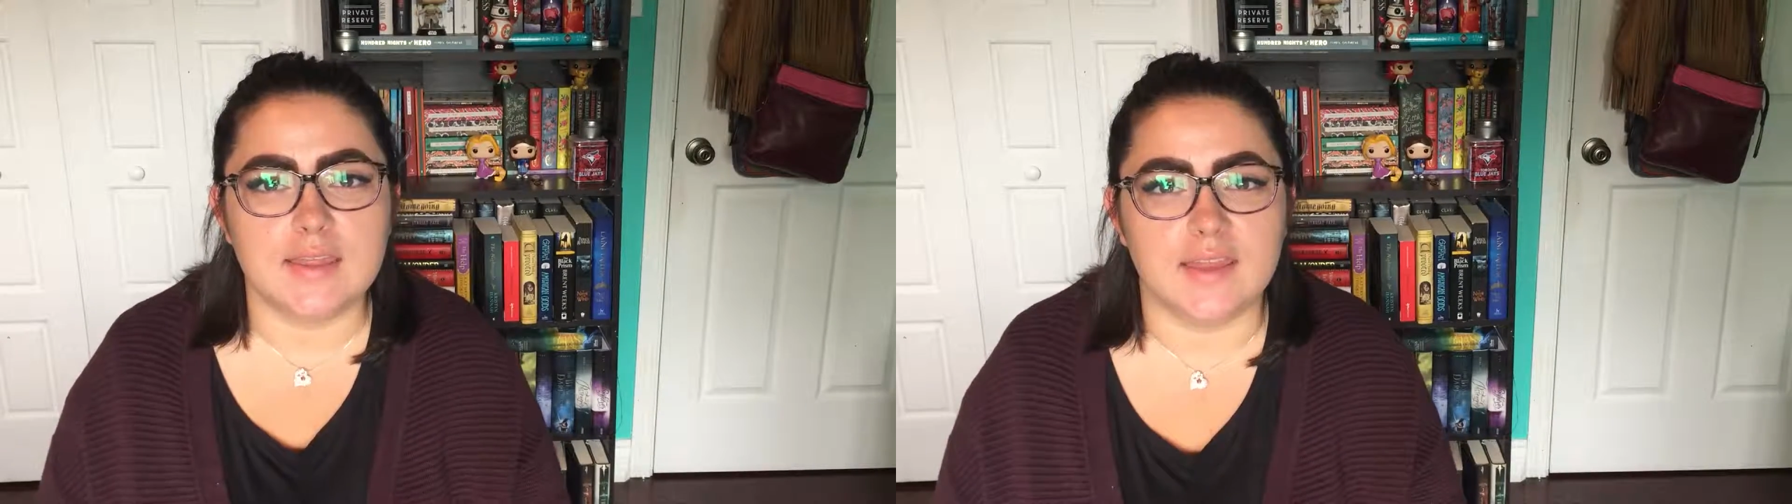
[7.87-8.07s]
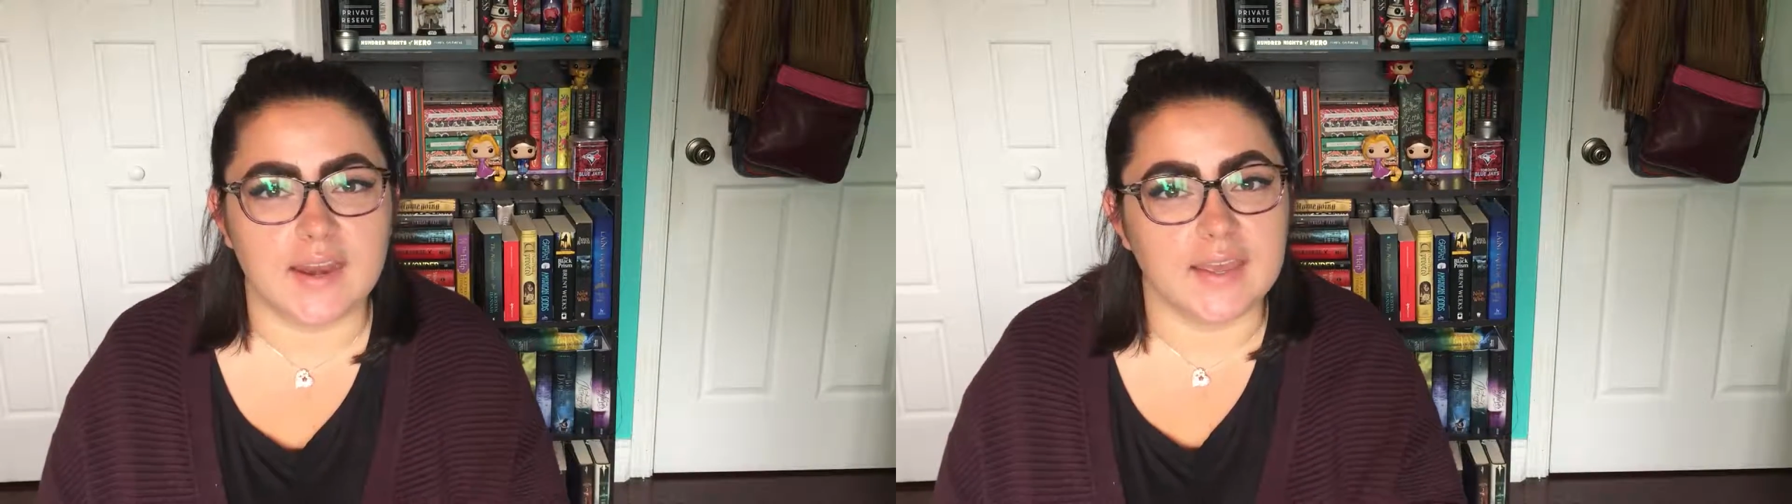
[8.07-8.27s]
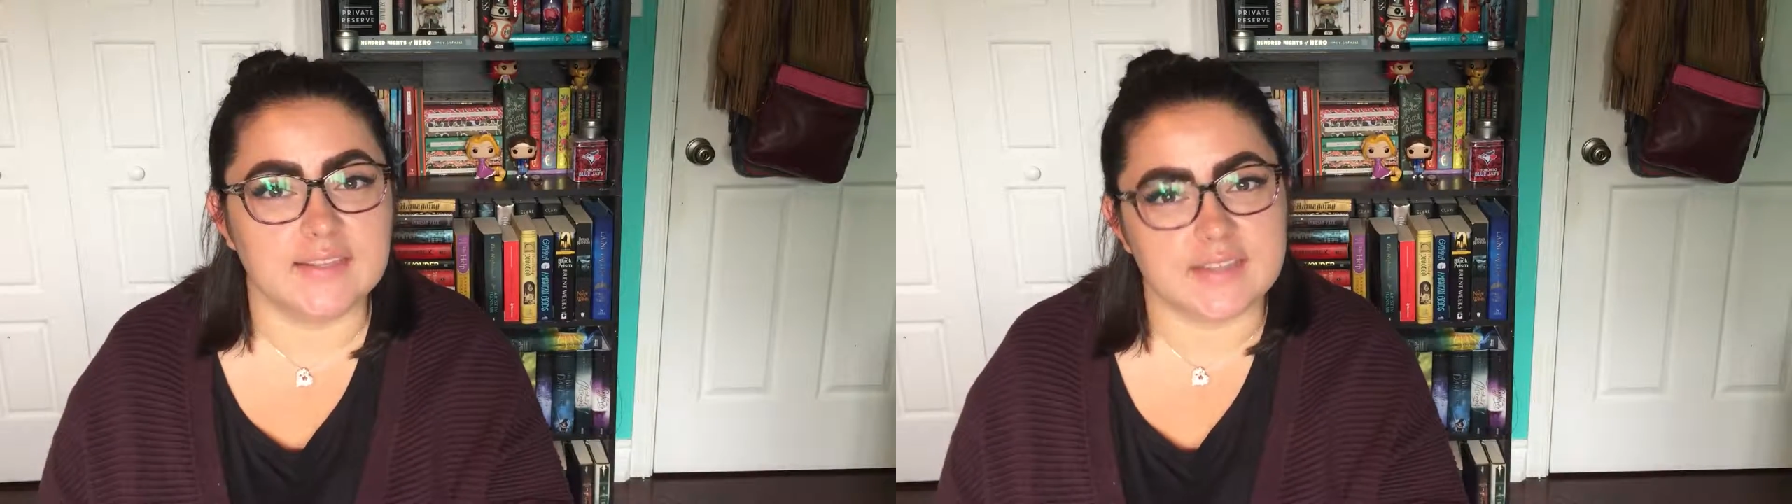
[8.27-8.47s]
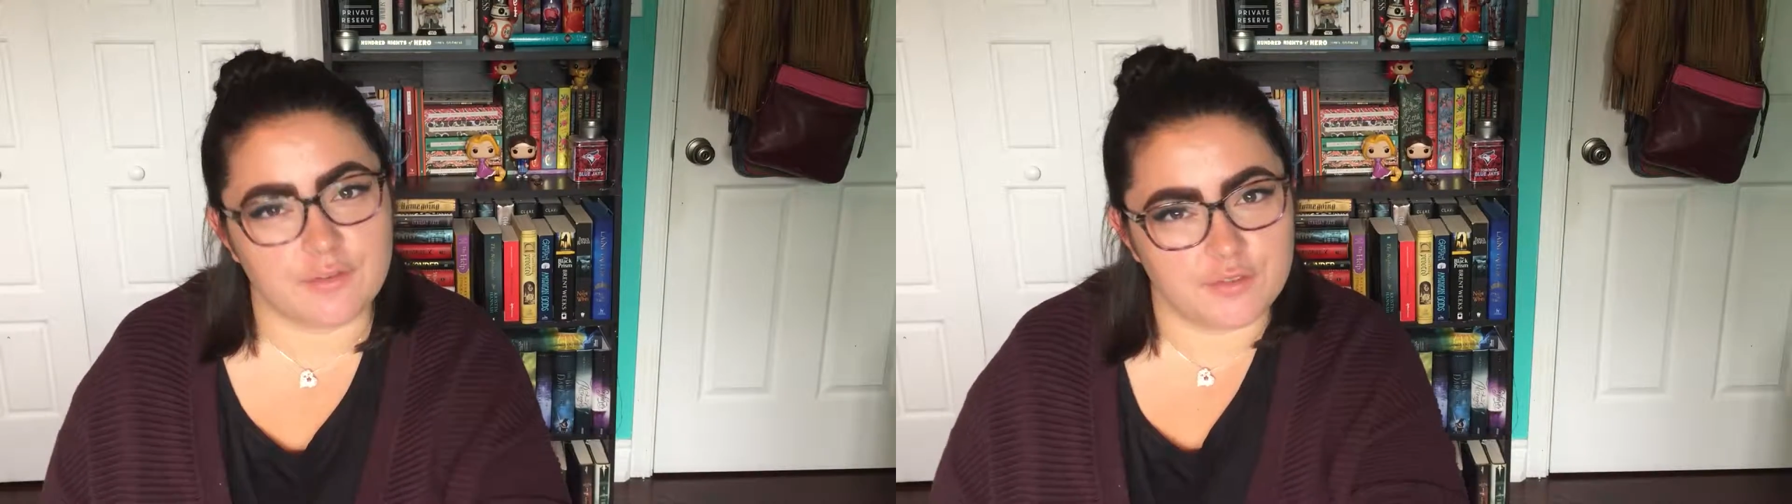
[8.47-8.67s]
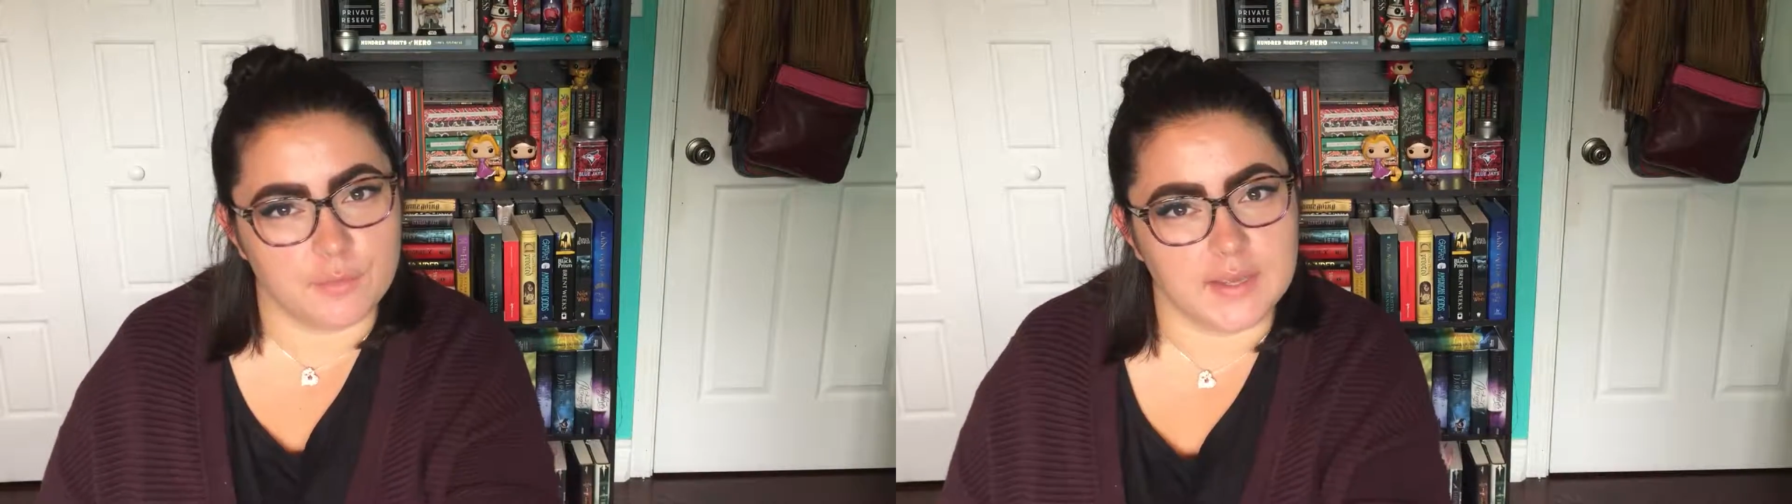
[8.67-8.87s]
that I
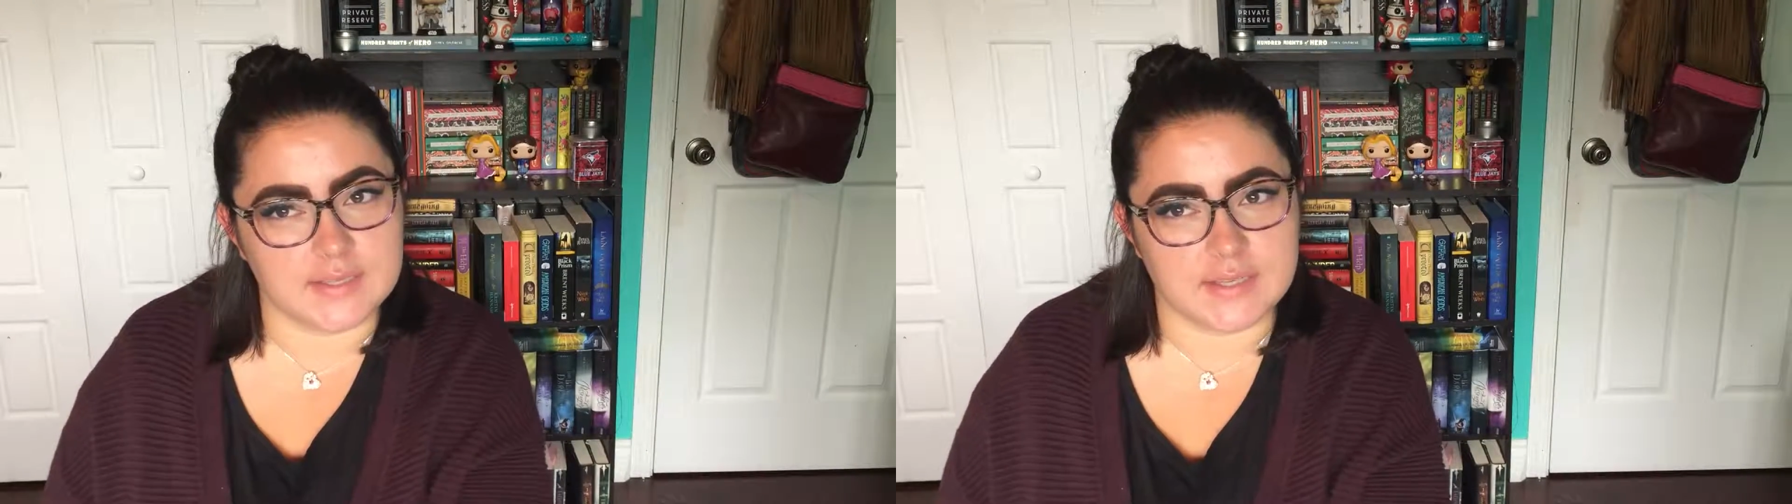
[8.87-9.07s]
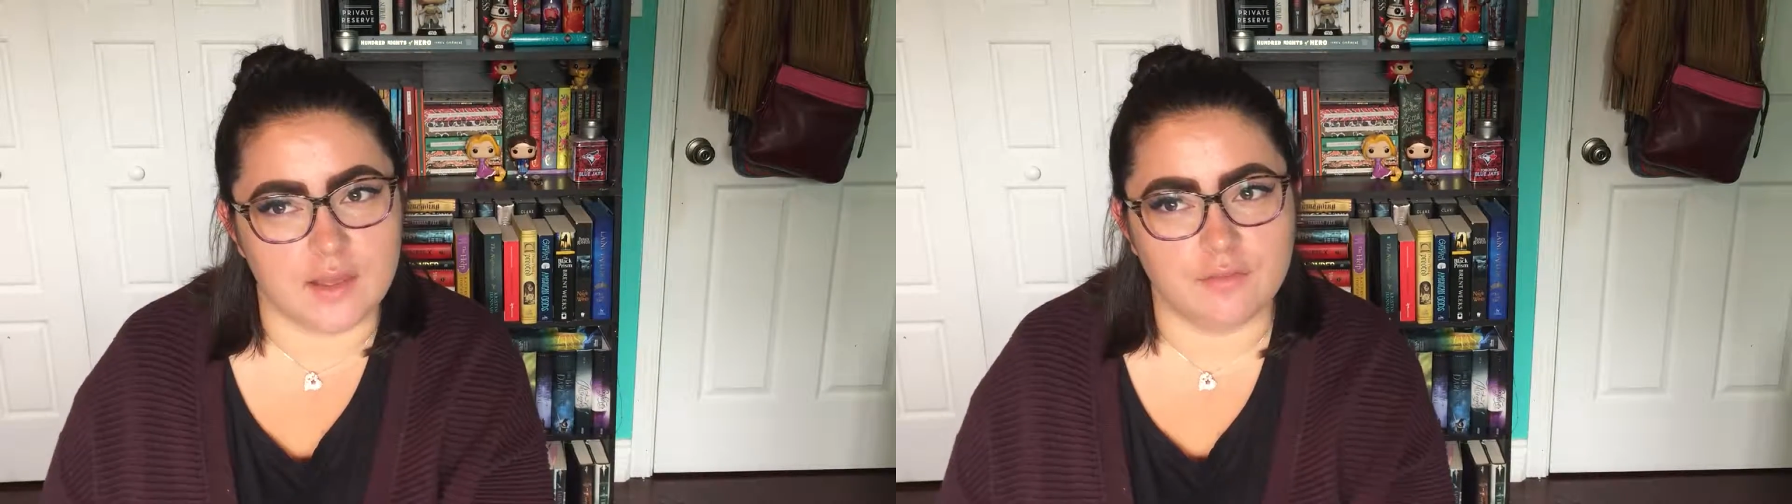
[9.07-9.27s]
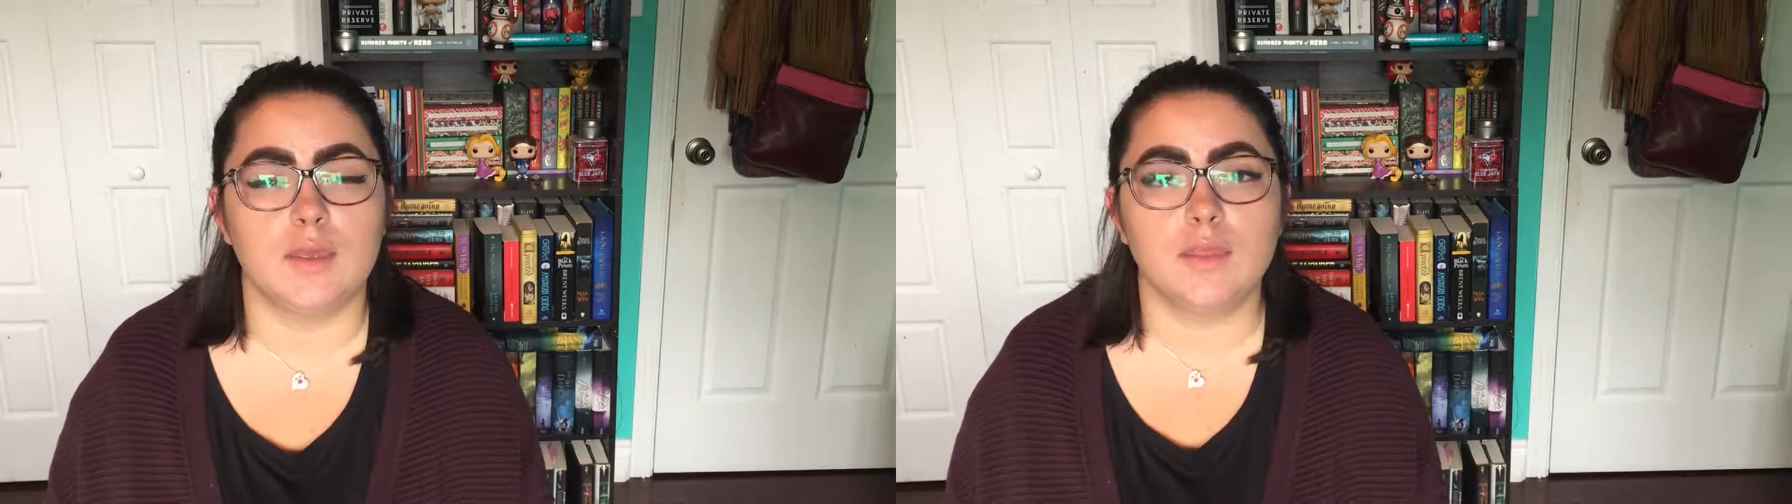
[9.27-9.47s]
set for myself.